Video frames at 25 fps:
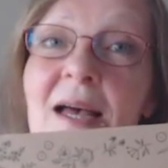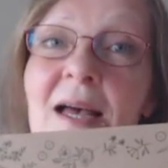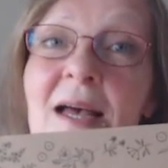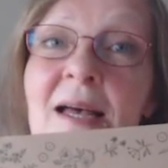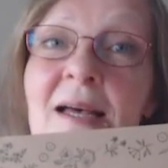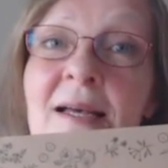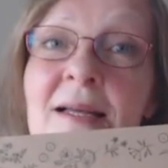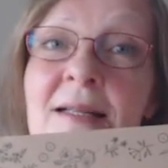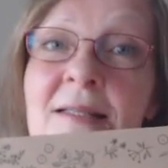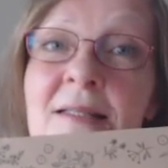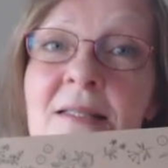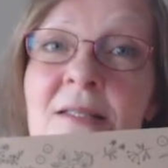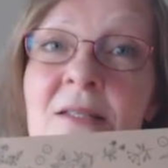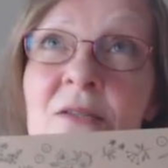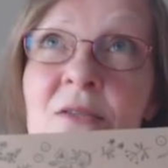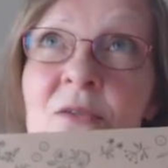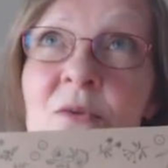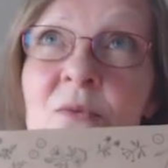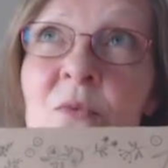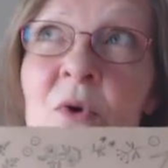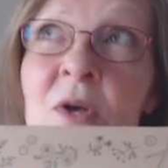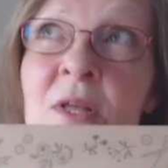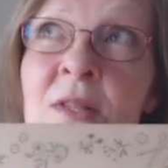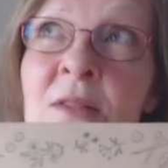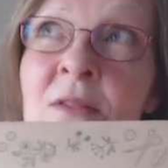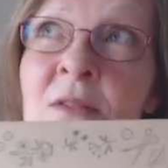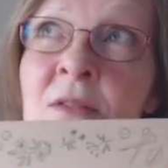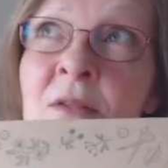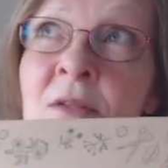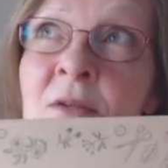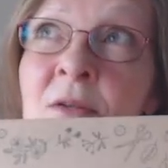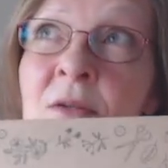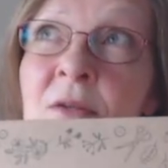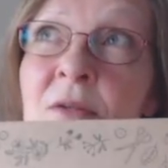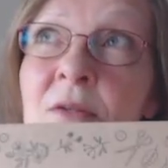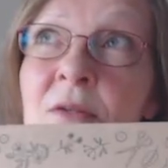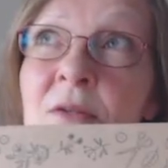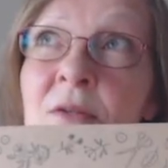And the one
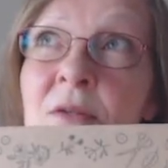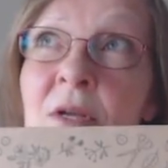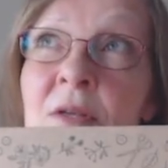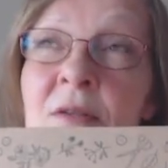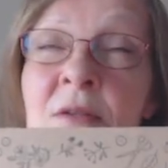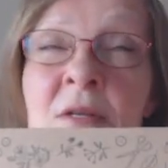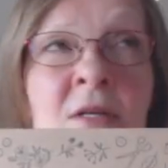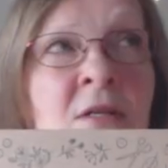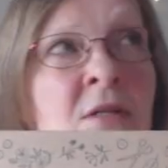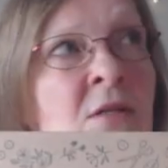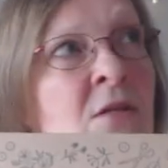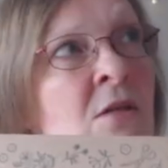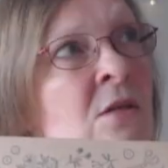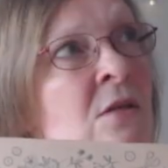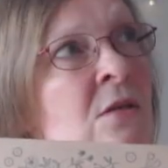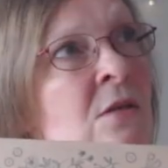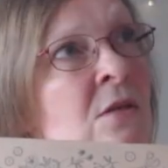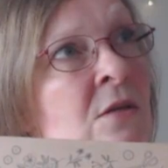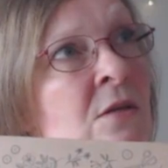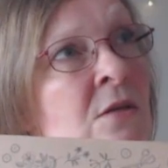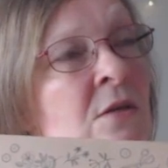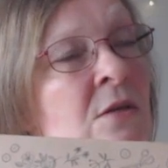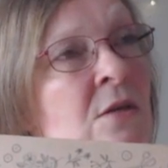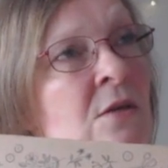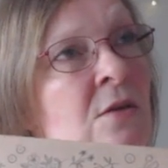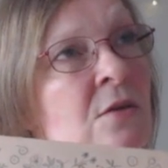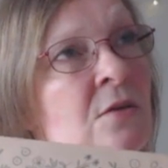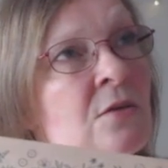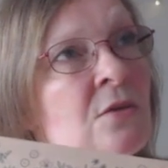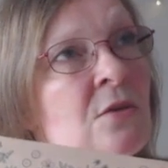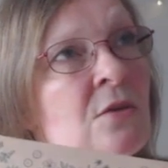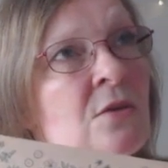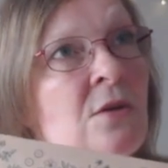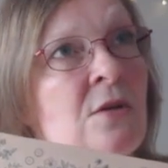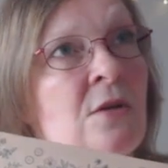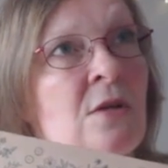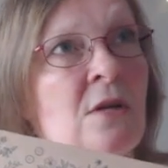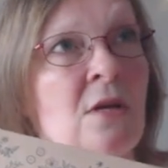that, I think the
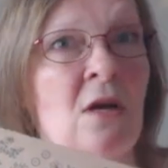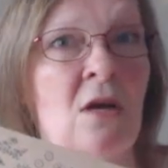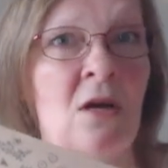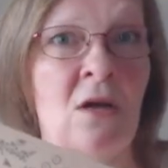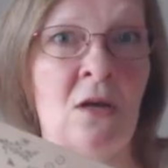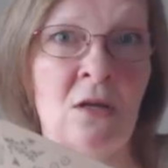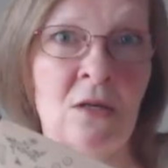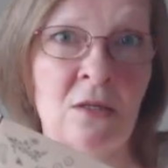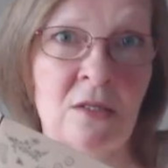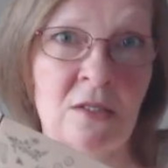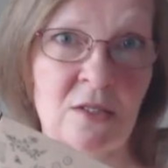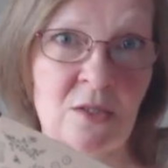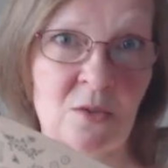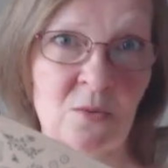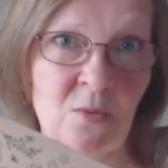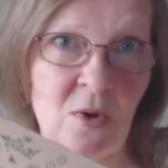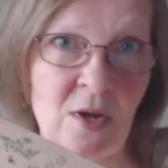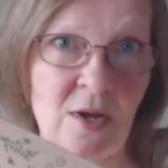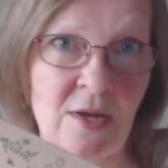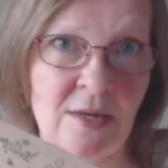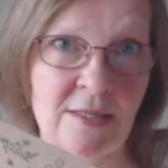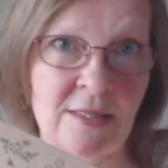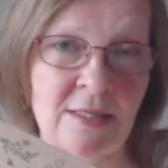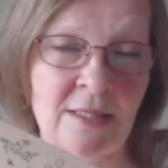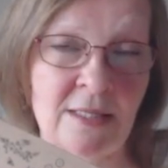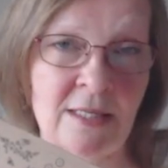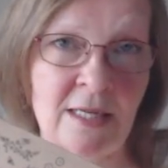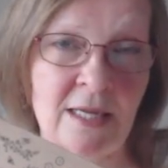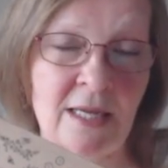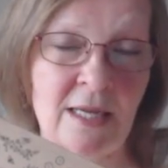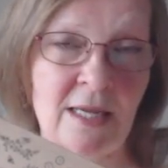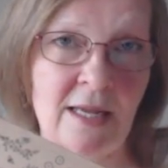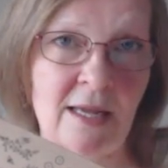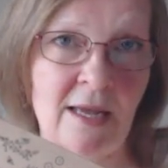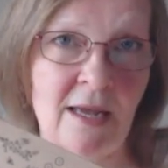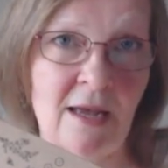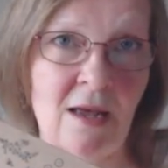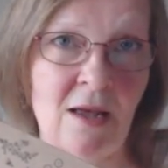last one,
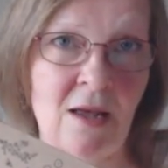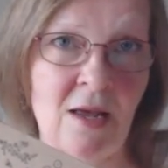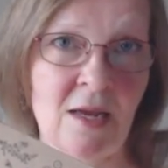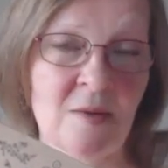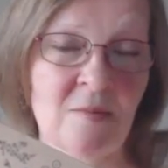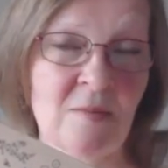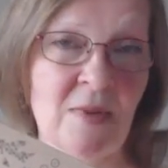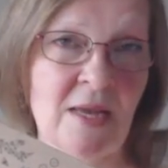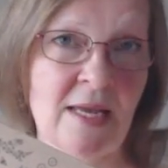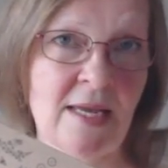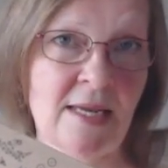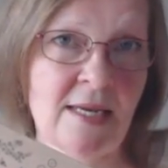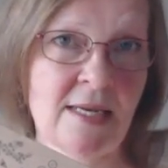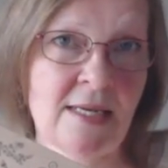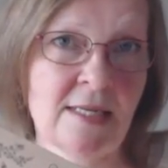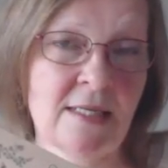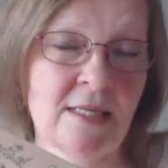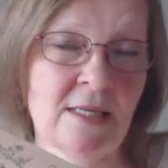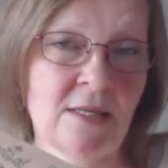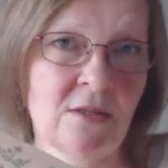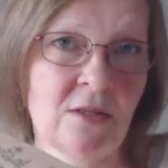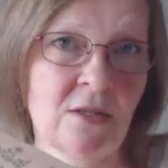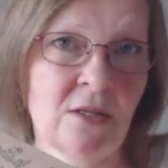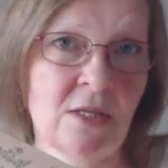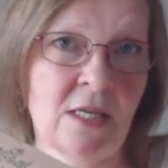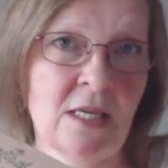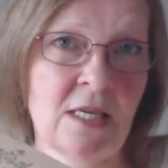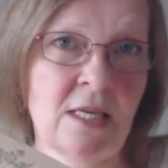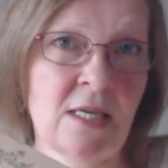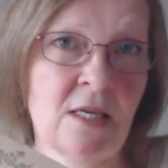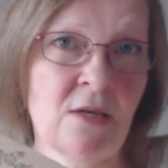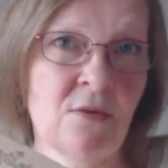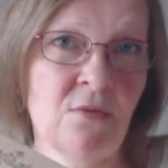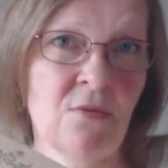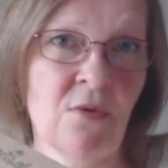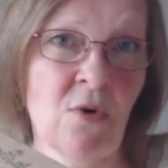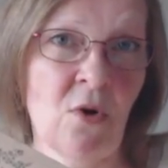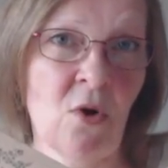I made the
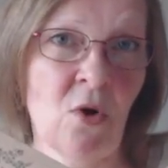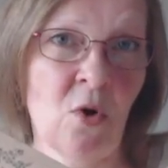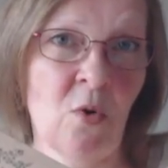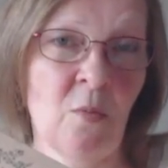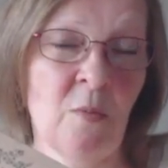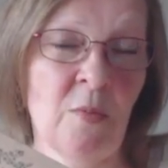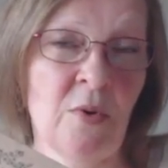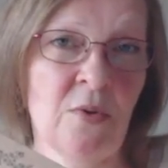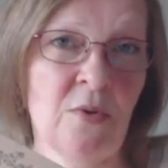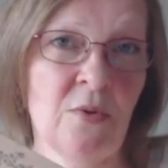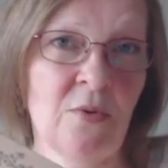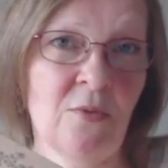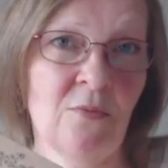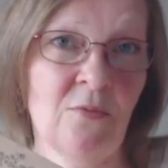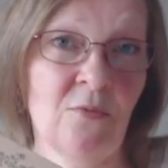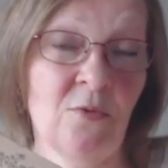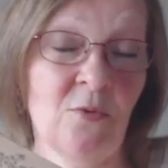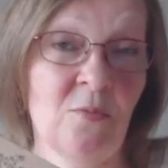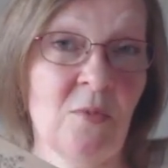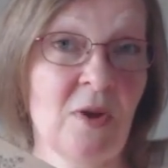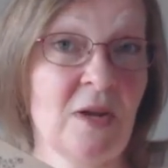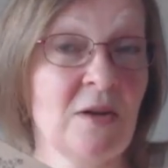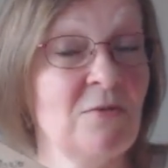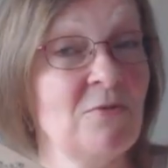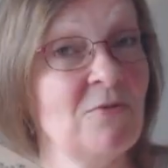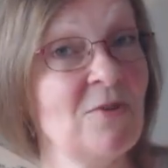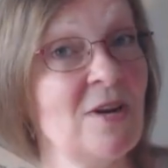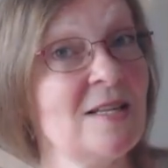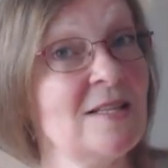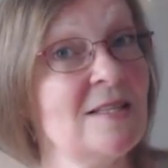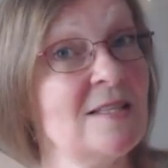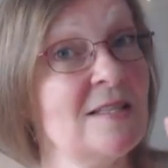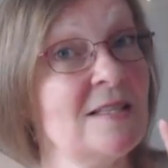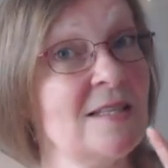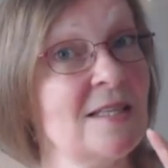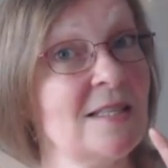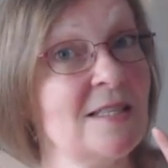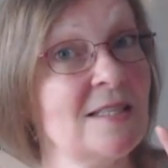key fob for my
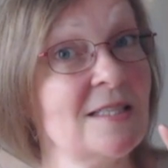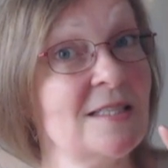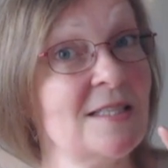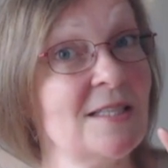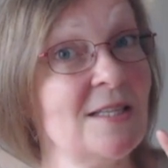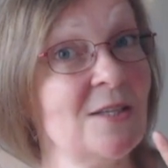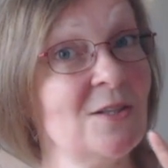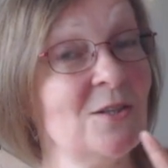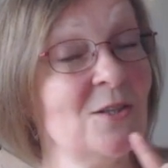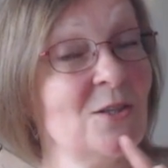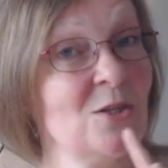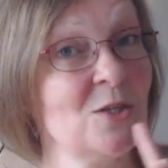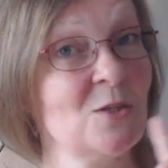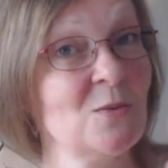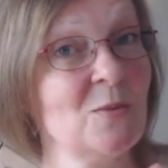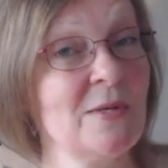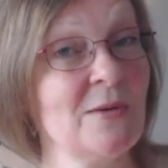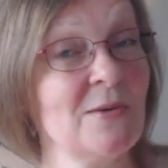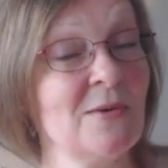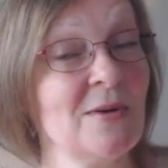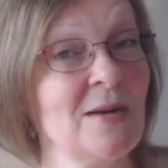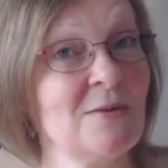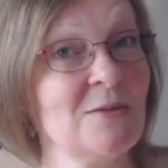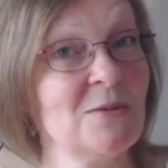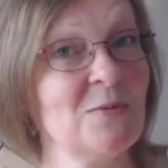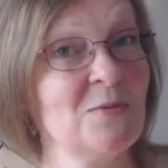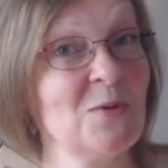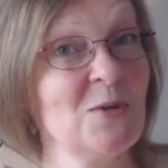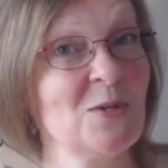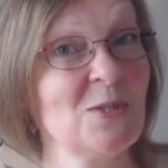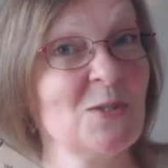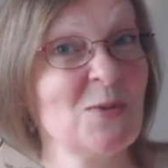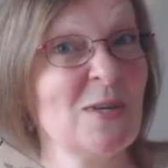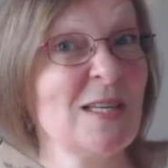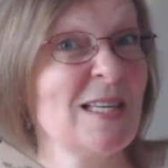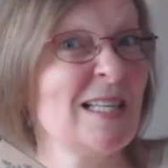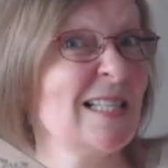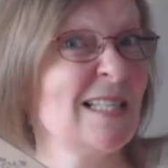friend's 60th because we were out of
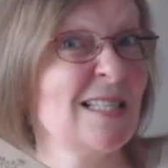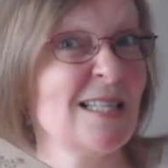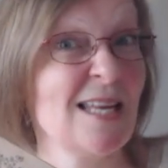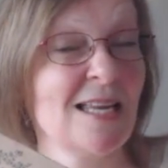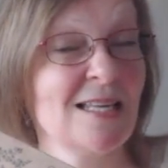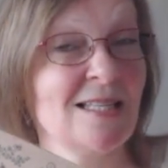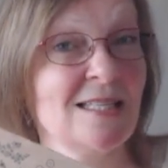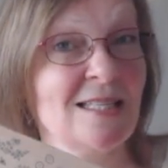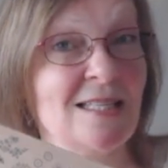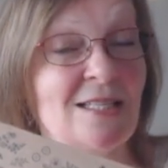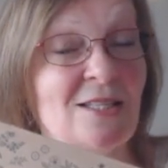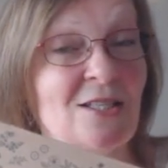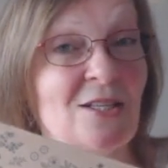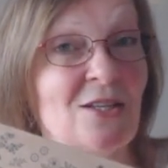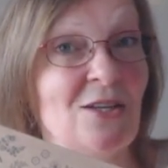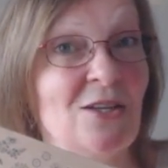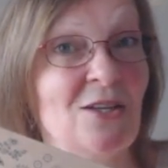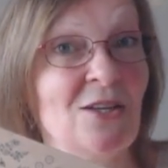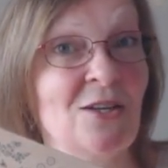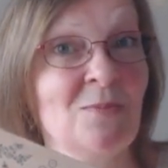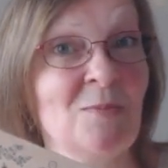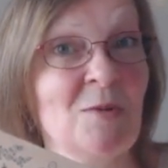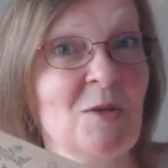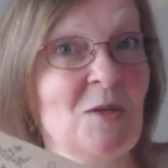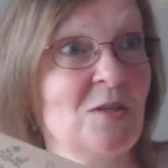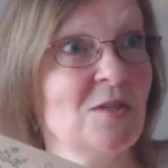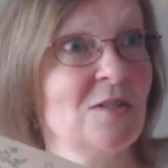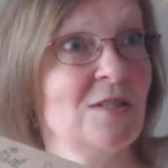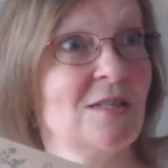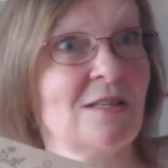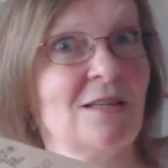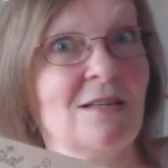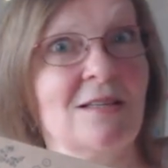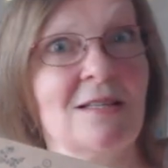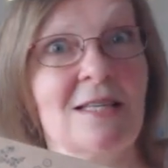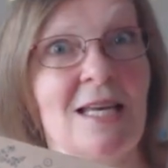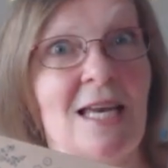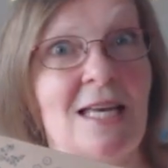work, so I could send it to her because
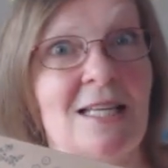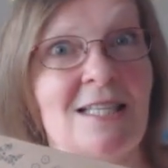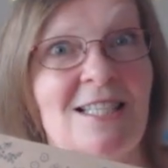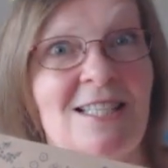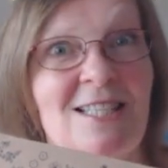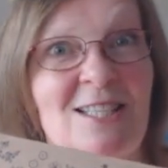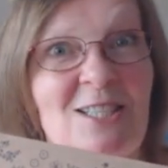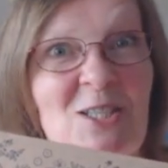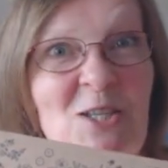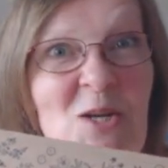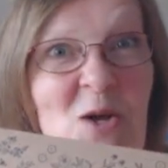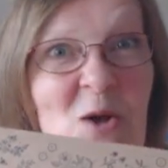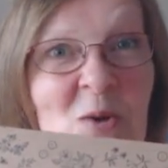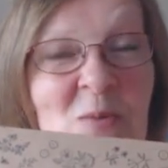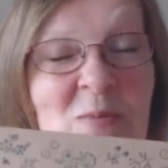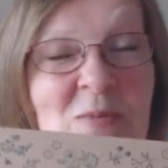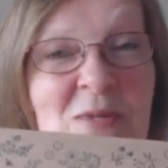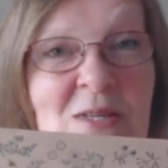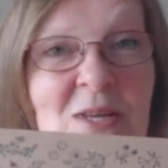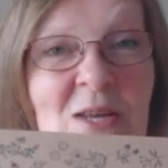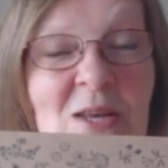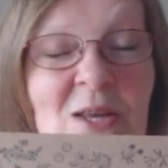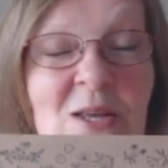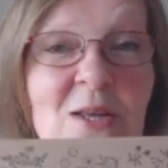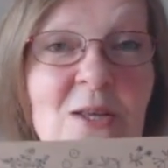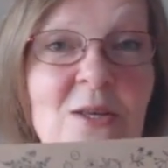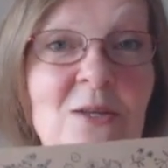I couldn't get to the shops.